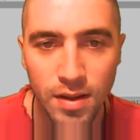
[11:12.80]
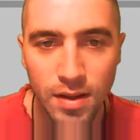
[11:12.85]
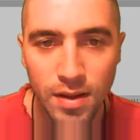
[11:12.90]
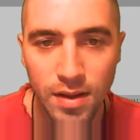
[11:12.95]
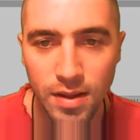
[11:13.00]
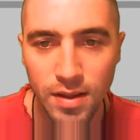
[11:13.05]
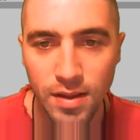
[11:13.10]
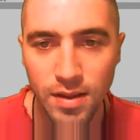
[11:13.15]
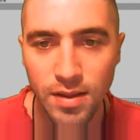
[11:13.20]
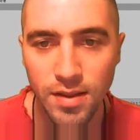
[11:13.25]

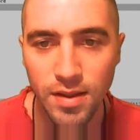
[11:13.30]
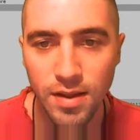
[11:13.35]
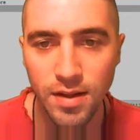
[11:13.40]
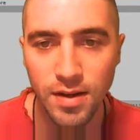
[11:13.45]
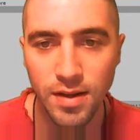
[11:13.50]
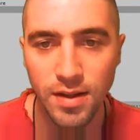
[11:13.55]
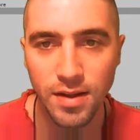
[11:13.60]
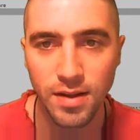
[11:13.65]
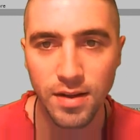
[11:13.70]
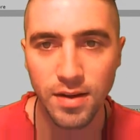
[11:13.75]
is
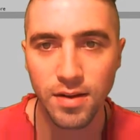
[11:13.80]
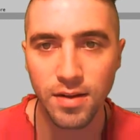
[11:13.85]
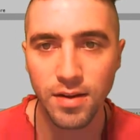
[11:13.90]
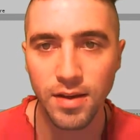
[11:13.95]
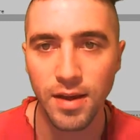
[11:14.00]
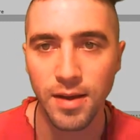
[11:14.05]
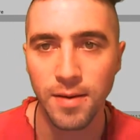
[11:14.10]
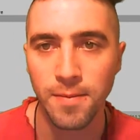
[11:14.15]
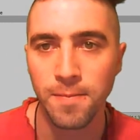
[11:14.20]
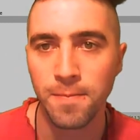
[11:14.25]
unanchored,
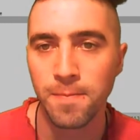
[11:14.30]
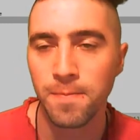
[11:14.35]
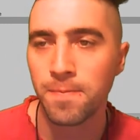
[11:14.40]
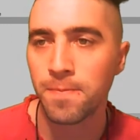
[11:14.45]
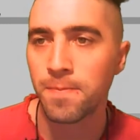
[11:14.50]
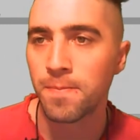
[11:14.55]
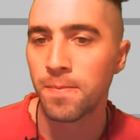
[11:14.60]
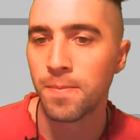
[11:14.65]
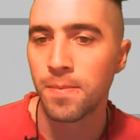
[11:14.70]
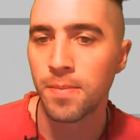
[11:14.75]
okay.
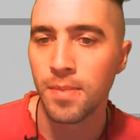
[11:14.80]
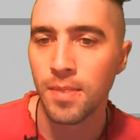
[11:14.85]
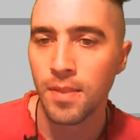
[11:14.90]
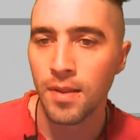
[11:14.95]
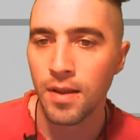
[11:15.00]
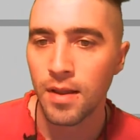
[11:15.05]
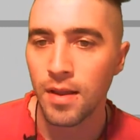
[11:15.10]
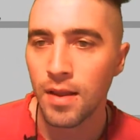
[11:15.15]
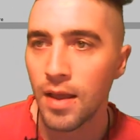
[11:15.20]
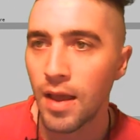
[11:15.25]

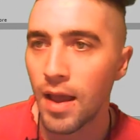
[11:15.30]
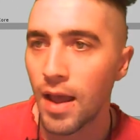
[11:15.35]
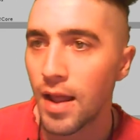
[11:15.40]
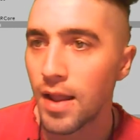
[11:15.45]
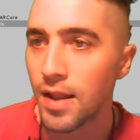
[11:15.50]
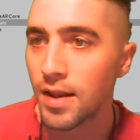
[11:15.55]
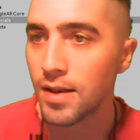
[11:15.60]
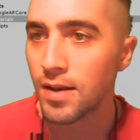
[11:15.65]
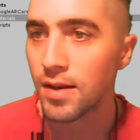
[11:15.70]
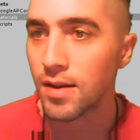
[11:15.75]

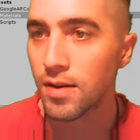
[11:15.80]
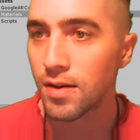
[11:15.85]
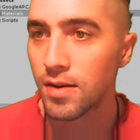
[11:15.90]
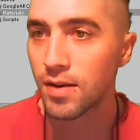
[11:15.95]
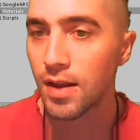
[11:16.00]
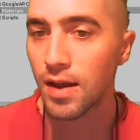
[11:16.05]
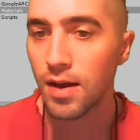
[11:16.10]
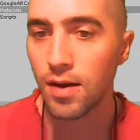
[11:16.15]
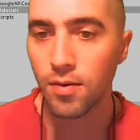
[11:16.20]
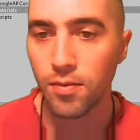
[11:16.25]
And
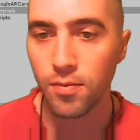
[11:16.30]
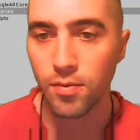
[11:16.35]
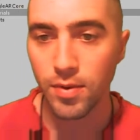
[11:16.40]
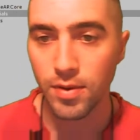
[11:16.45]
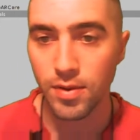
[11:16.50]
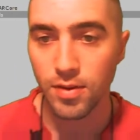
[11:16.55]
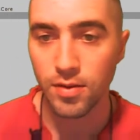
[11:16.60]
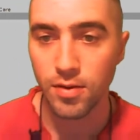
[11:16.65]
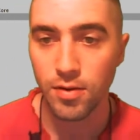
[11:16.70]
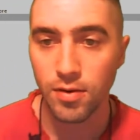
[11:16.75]
now we're
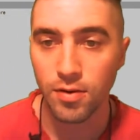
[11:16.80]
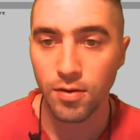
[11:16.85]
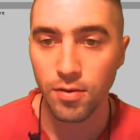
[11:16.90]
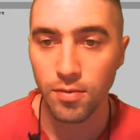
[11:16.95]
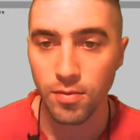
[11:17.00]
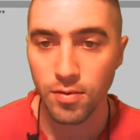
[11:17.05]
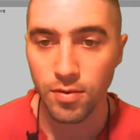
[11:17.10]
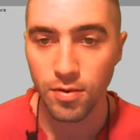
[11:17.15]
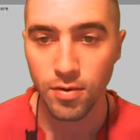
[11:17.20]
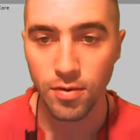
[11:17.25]
just gonna
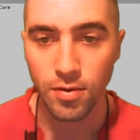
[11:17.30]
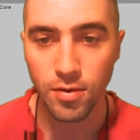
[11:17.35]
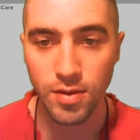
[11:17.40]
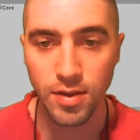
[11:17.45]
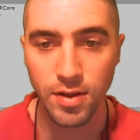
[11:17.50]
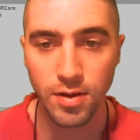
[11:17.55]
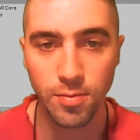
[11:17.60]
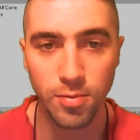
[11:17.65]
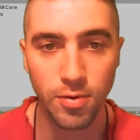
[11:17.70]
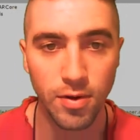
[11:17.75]
turn those
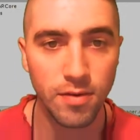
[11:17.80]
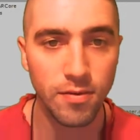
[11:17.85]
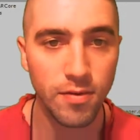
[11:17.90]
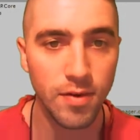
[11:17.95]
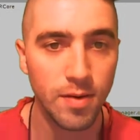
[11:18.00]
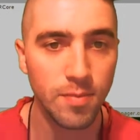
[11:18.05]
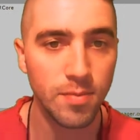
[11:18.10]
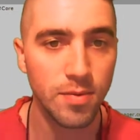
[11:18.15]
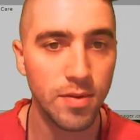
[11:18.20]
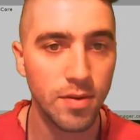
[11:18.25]
into
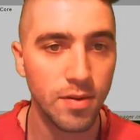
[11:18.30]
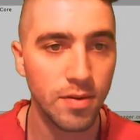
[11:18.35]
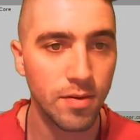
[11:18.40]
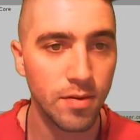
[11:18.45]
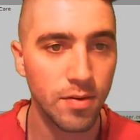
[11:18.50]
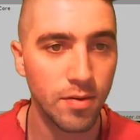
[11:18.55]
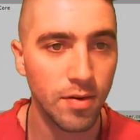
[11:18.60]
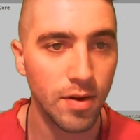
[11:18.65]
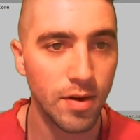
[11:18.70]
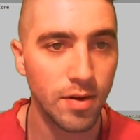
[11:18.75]
prefabs,
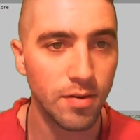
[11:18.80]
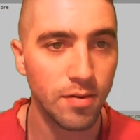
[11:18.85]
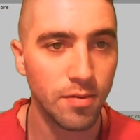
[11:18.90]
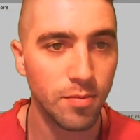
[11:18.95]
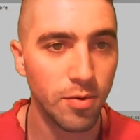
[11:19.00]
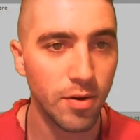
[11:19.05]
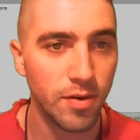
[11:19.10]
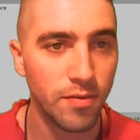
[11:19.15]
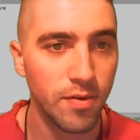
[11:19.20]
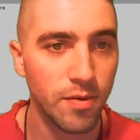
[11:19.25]
create a new
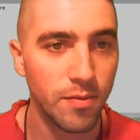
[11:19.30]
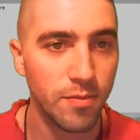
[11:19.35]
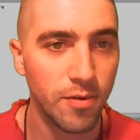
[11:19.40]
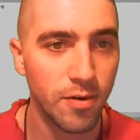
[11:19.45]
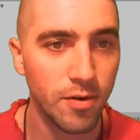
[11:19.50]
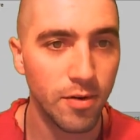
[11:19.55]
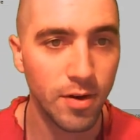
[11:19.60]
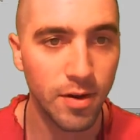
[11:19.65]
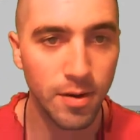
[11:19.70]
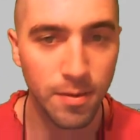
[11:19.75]
prefab
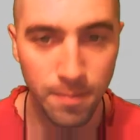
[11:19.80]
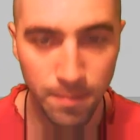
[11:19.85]
folder.